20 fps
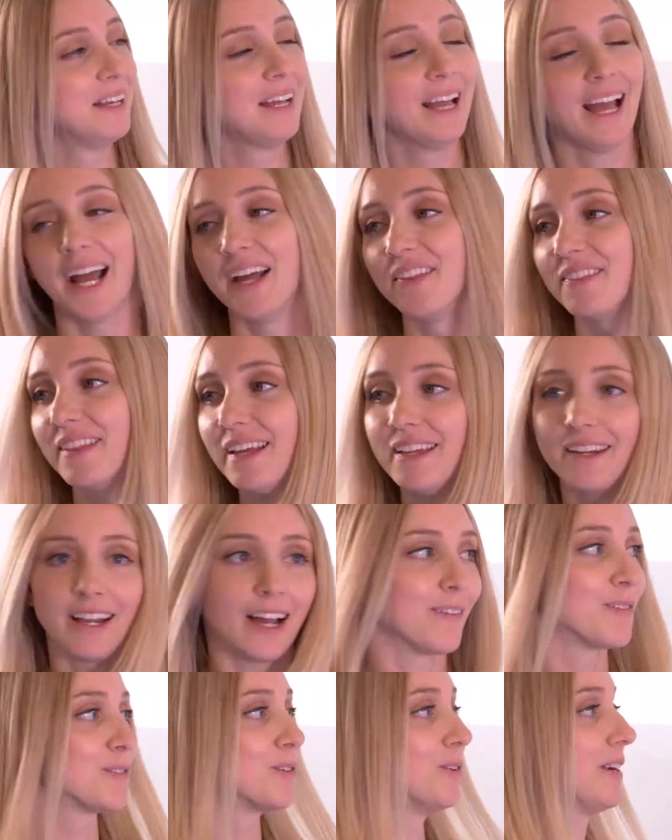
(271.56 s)
And then
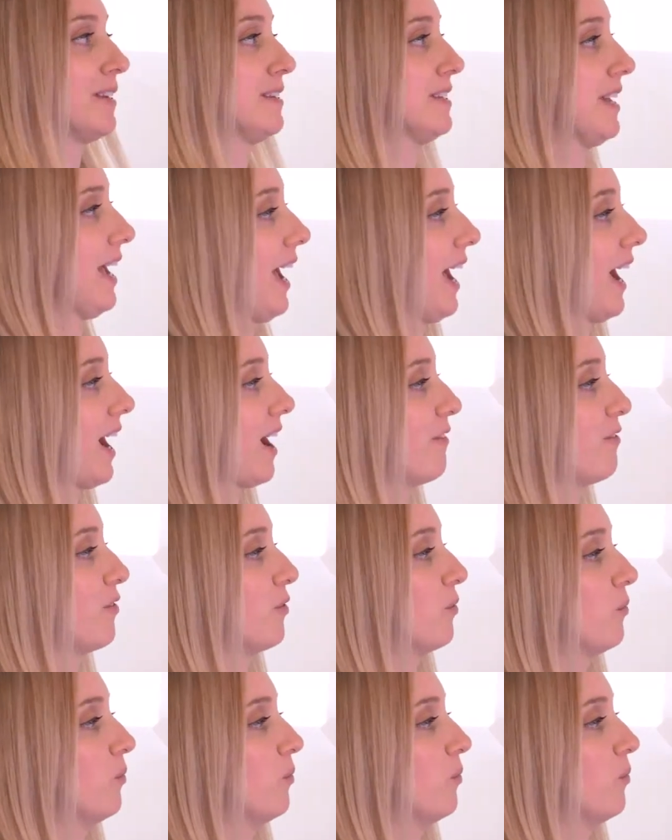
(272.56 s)
I'm going to have